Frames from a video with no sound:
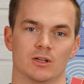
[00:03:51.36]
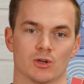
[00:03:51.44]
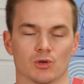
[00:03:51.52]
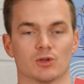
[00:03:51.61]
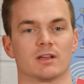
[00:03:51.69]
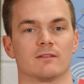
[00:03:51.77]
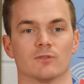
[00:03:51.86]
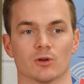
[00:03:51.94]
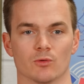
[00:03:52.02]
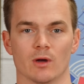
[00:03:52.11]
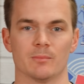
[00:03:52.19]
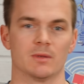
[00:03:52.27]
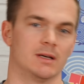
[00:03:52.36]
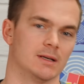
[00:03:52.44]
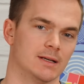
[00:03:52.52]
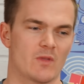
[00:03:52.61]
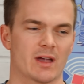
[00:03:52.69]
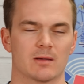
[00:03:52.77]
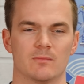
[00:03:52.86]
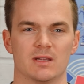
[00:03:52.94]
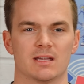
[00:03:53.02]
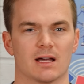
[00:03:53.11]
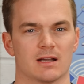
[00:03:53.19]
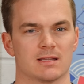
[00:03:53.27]
You're looking for grip. That can
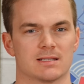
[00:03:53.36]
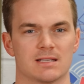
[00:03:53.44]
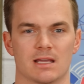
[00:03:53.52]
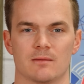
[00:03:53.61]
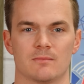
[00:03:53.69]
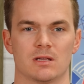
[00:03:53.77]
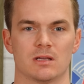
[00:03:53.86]
be kind of the same